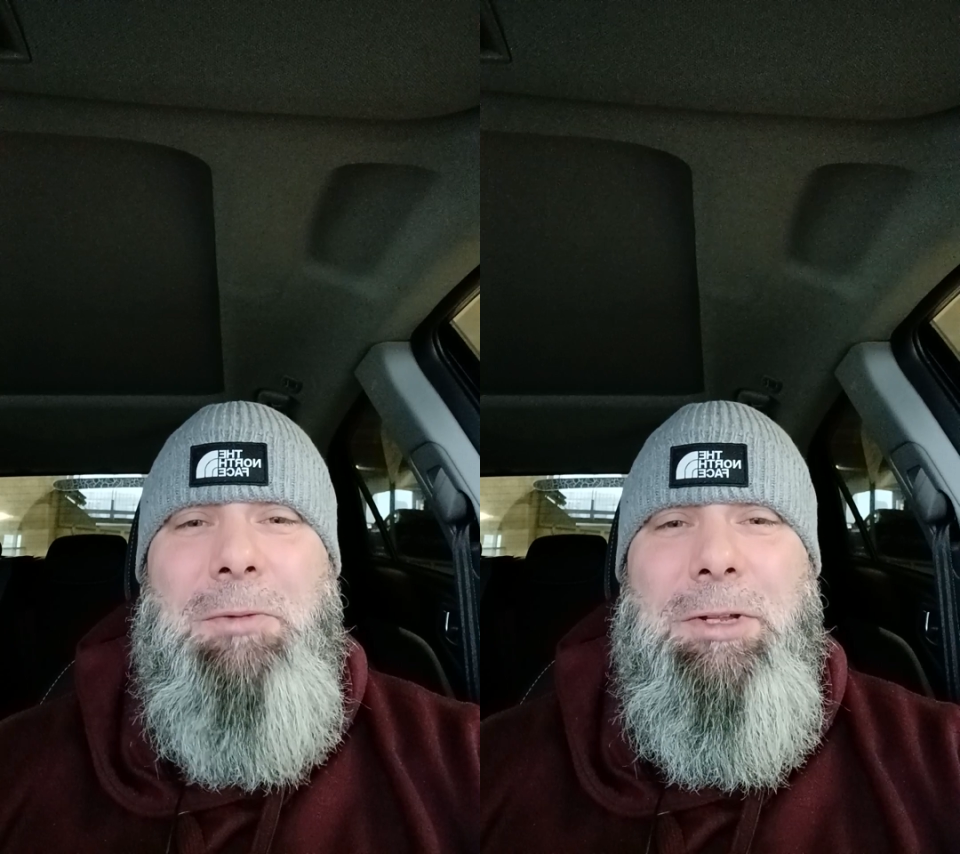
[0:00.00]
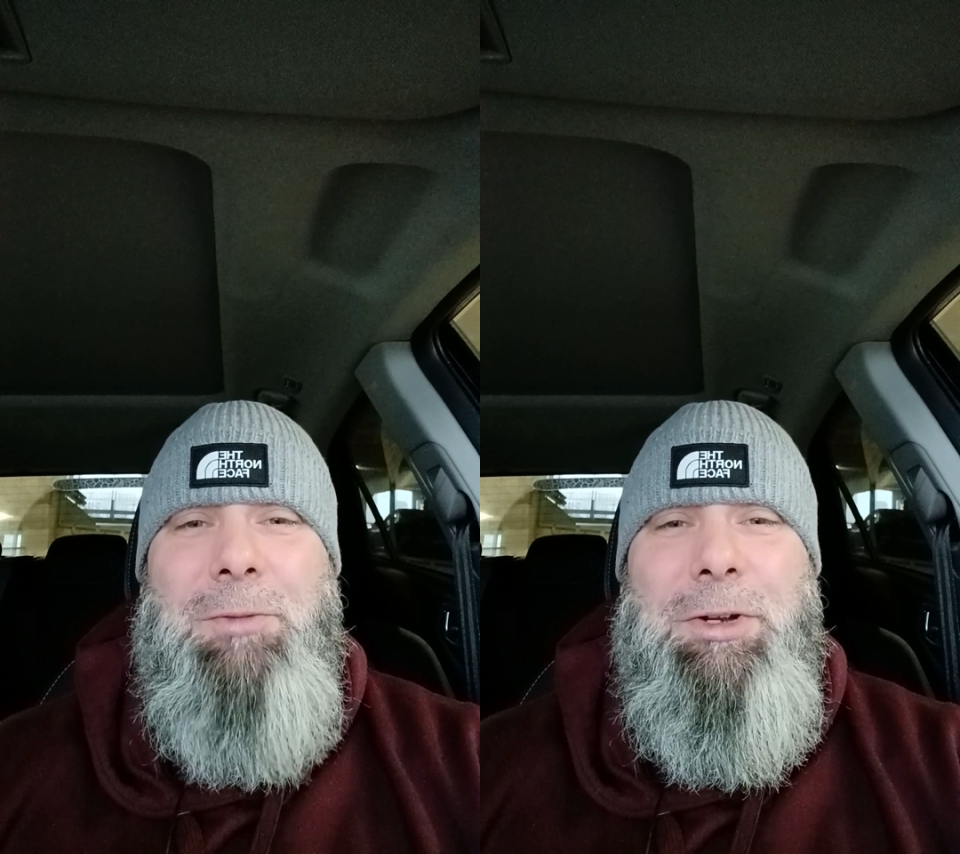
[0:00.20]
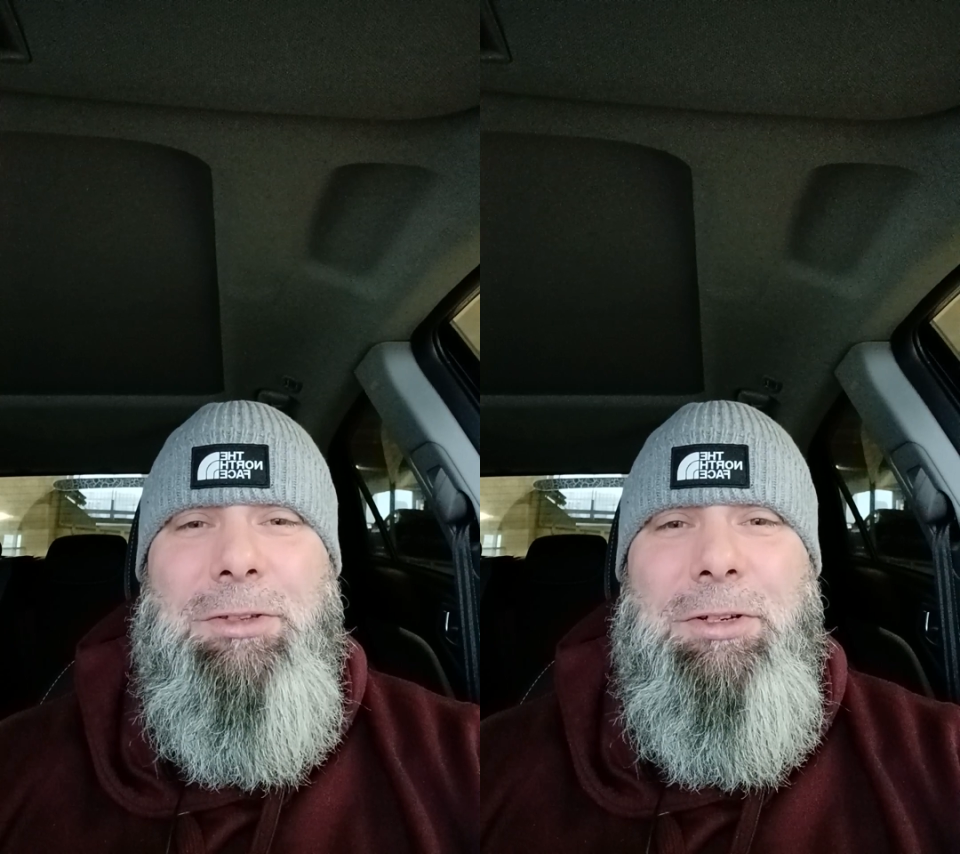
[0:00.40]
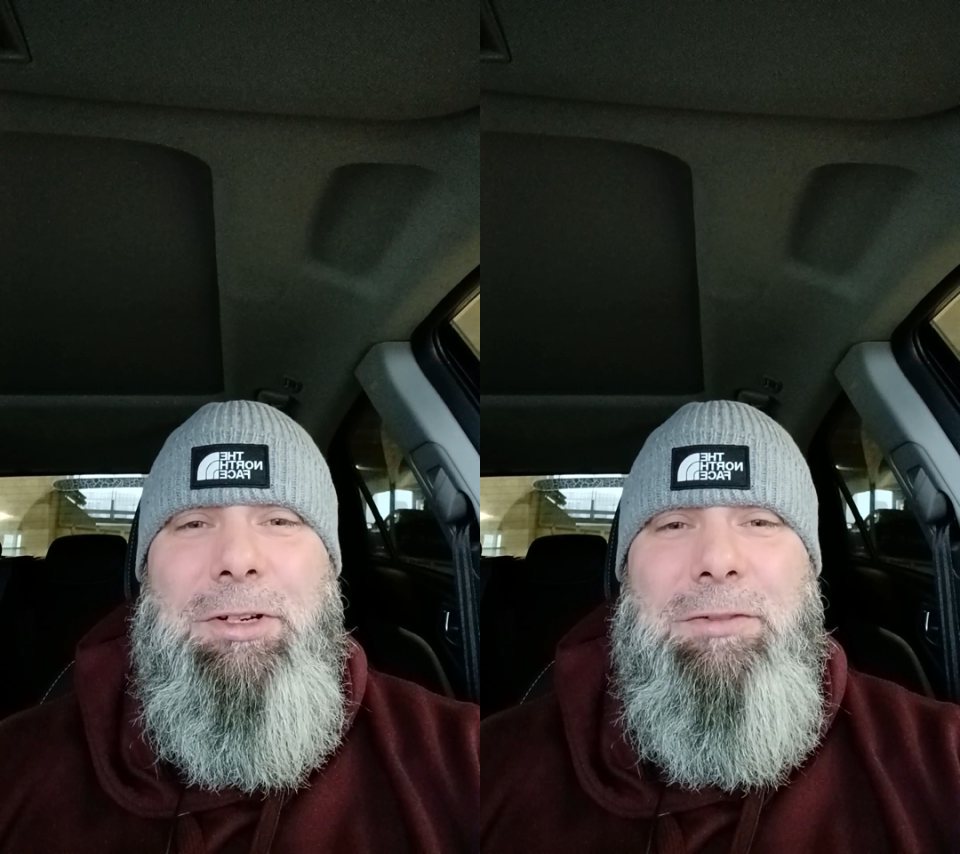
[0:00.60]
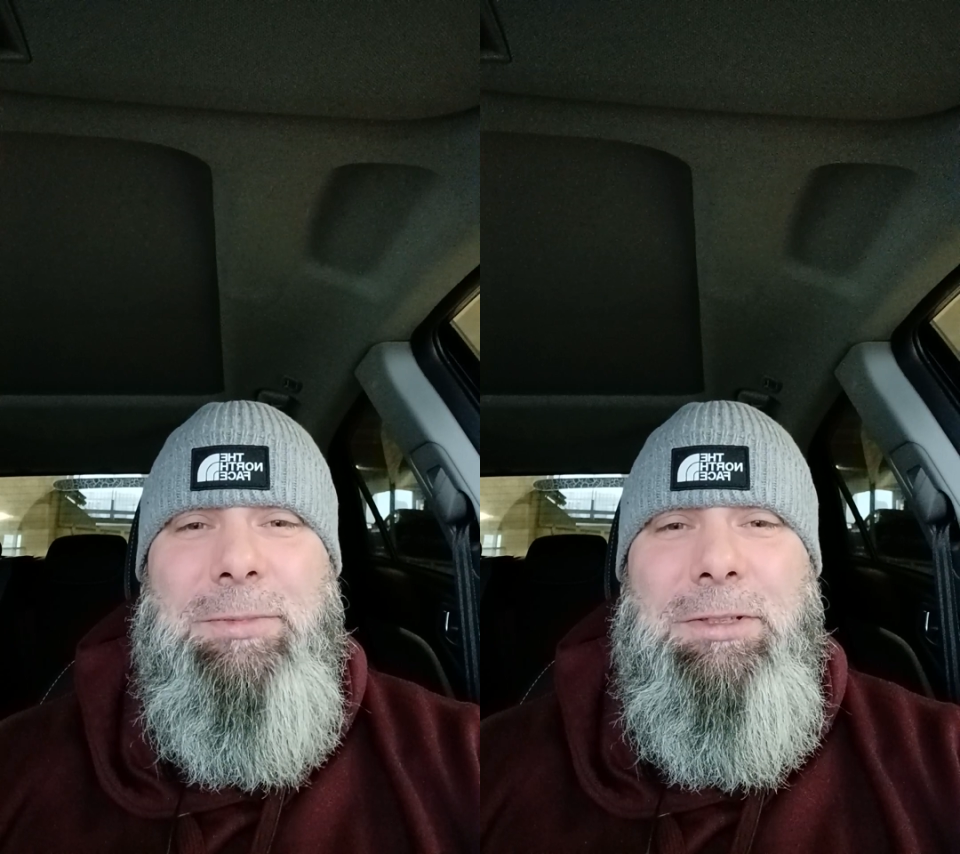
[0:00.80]
We don't want your
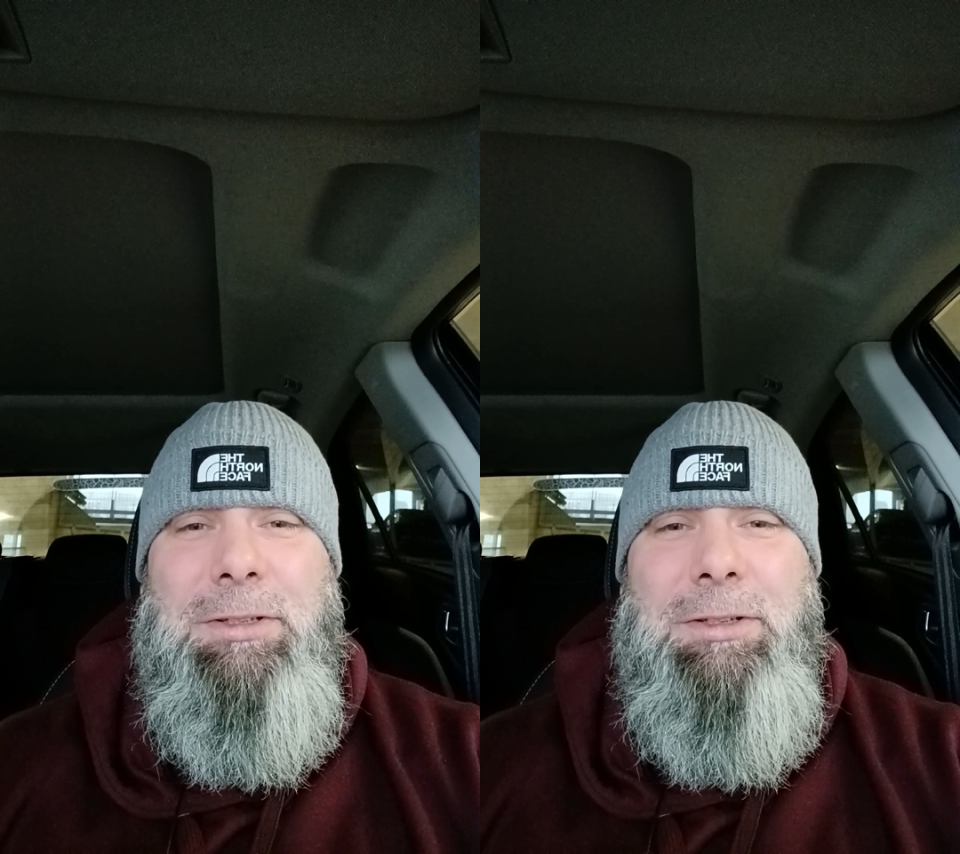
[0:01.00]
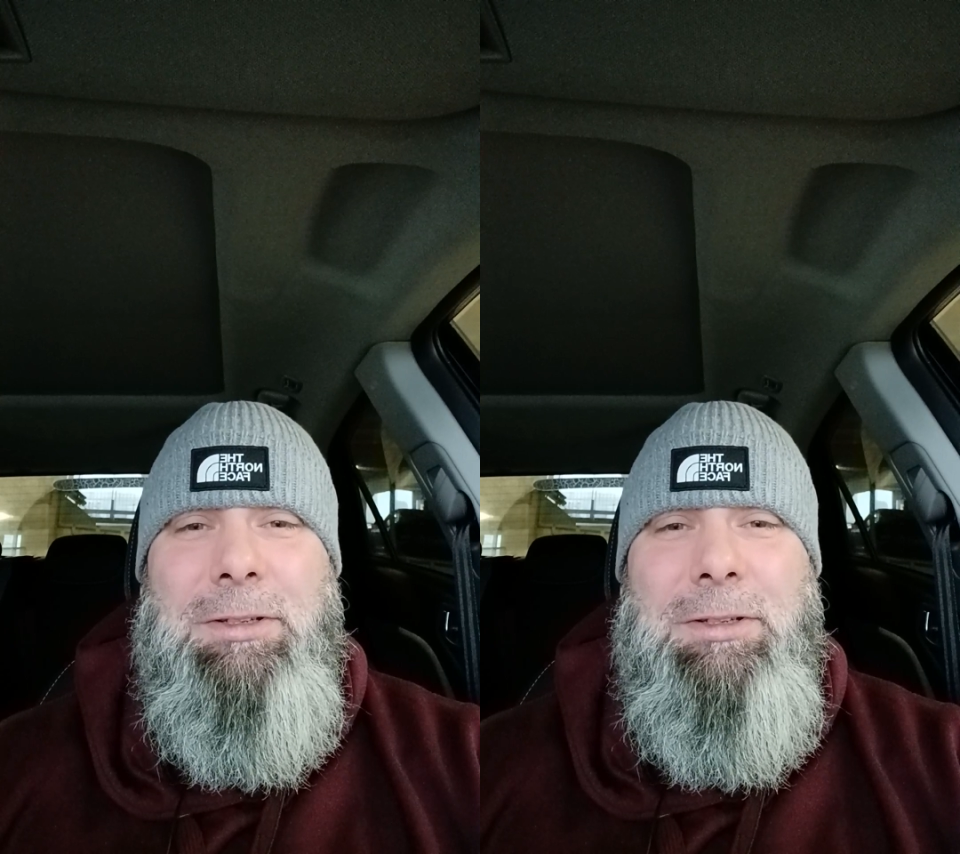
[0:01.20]
government.